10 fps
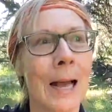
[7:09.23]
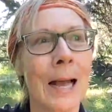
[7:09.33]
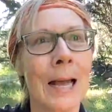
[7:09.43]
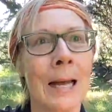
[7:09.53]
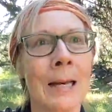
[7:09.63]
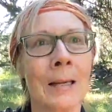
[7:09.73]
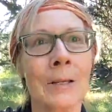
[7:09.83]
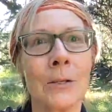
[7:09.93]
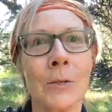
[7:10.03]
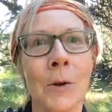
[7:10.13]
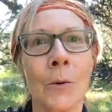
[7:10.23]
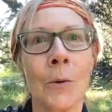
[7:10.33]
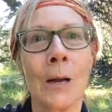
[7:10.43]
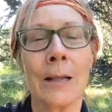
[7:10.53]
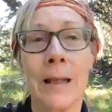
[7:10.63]
And so
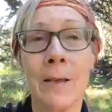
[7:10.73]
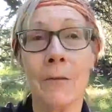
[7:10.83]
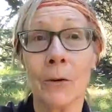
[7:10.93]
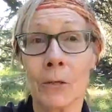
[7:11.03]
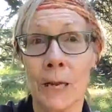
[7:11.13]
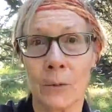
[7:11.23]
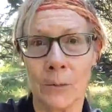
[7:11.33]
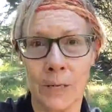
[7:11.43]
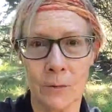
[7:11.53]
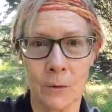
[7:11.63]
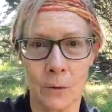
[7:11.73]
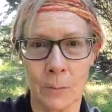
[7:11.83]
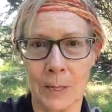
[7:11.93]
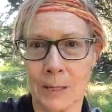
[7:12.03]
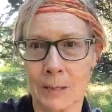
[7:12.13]
that first day was difficult
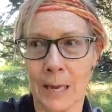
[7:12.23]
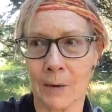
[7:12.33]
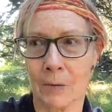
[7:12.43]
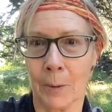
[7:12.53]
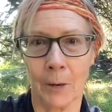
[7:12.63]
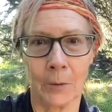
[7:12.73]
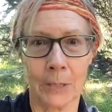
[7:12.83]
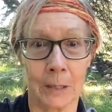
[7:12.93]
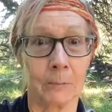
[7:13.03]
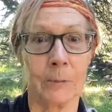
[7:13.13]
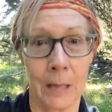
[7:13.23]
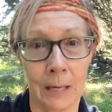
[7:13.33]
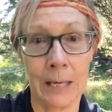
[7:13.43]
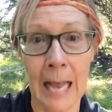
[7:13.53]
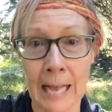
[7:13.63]
because everybody was like kind
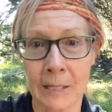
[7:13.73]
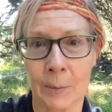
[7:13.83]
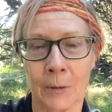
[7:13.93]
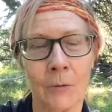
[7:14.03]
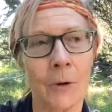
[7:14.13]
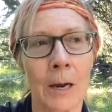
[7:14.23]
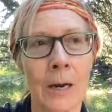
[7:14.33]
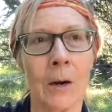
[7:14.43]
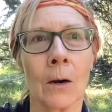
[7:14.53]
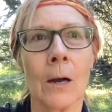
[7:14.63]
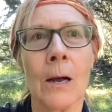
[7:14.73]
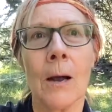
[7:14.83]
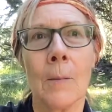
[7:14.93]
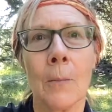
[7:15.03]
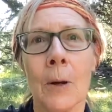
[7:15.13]
of gasping for air.
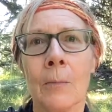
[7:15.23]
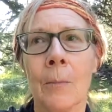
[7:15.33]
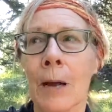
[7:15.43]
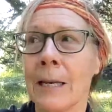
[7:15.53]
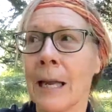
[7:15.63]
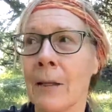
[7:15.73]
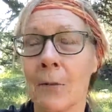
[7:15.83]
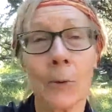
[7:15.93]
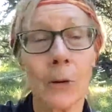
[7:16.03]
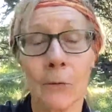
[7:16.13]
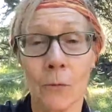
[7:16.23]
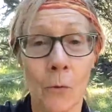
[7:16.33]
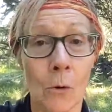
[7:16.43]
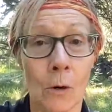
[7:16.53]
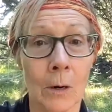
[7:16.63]
But by day three or
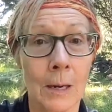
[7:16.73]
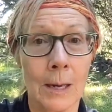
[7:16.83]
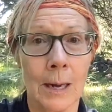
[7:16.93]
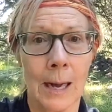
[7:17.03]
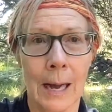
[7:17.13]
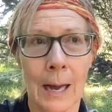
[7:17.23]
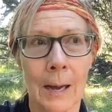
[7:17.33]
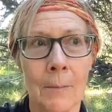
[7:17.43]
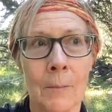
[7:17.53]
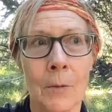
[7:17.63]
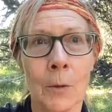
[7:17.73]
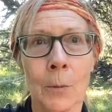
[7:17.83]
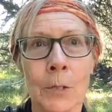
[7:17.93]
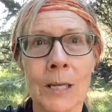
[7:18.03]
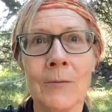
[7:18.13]
four, um, the
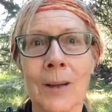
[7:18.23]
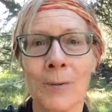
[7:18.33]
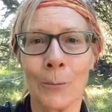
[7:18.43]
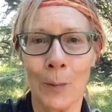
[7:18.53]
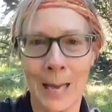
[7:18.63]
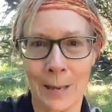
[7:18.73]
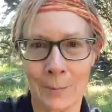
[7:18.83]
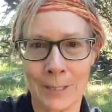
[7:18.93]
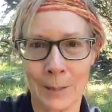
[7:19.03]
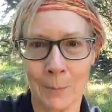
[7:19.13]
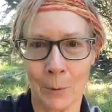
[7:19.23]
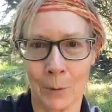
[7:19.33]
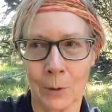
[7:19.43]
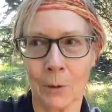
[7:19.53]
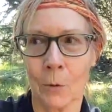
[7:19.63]
perceived effort became
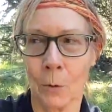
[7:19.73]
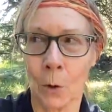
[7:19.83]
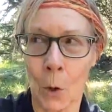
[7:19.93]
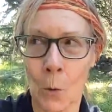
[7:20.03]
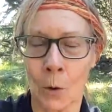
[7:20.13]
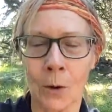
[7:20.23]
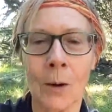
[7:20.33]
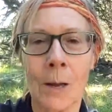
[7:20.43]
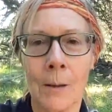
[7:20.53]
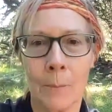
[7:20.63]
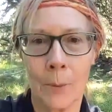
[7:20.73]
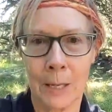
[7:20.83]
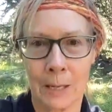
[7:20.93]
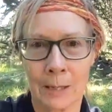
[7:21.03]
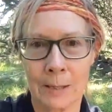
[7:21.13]
simpler or lower
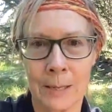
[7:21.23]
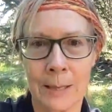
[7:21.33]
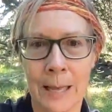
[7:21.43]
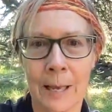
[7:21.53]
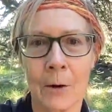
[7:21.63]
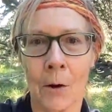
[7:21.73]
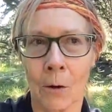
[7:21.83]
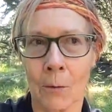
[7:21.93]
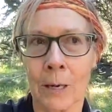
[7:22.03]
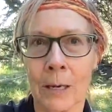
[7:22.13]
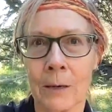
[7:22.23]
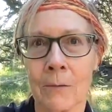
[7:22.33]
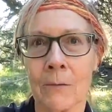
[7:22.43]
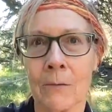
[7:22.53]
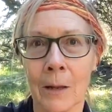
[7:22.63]
because they had already
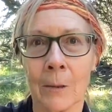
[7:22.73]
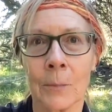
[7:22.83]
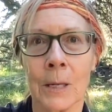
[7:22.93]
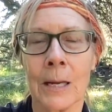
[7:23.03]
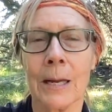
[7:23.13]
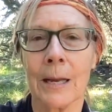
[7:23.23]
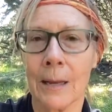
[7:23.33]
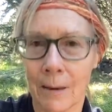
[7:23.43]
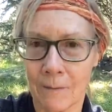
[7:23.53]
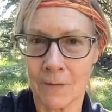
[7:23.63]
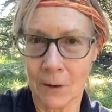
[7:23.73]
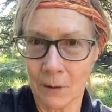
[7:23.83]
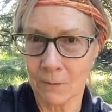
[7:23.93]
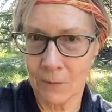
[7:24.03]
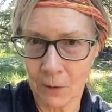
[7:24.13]
developed in a very,
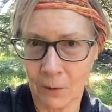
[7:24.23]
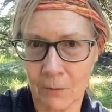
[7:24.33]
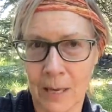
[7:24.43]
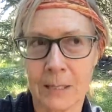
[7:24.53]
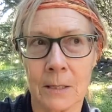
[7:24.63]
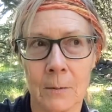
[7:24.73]
very fast